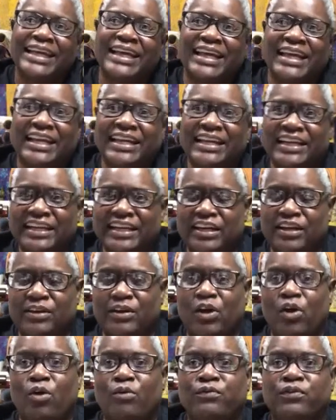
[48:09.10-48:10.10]
and uh,
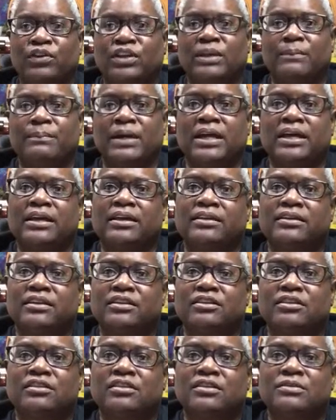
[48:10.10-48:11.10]
hopefully by
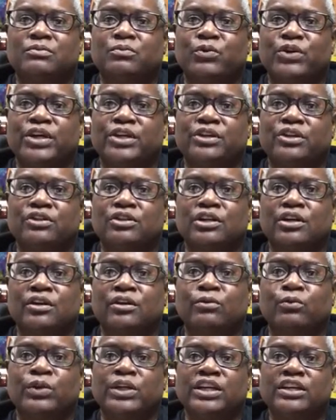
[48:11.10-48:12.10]
the, we're in the
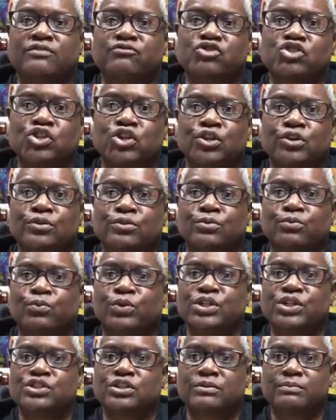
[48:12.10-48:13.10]
third week of June,
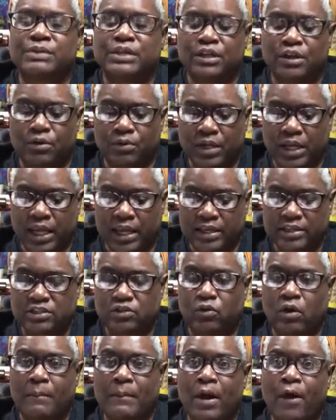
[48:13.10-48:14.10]
we should be okay.
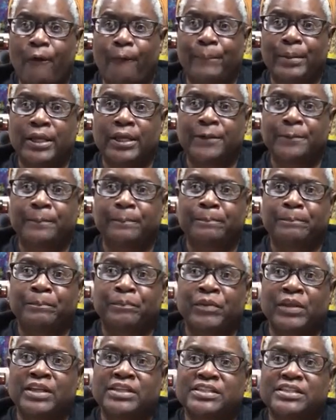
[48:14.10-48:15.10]
So I'm hoping
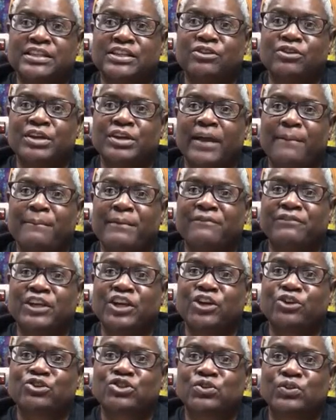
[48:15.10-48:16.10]
and still got my
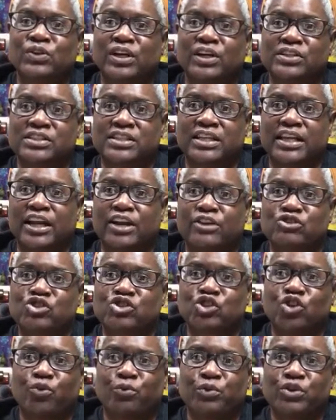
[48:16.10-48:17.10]
fingers crossed that our
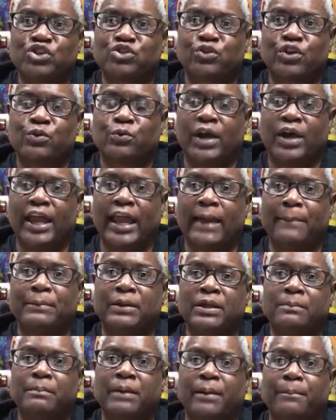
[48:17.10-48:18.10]
June retreat will
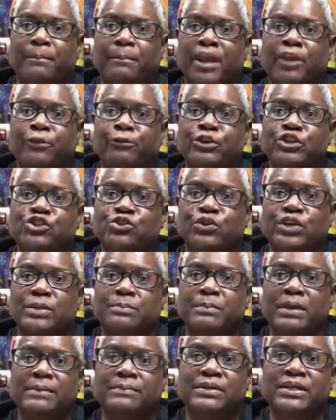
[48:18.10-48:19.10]
happen. My May retreat
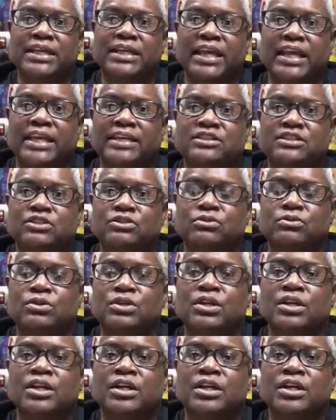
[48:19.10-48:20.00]
may be canceled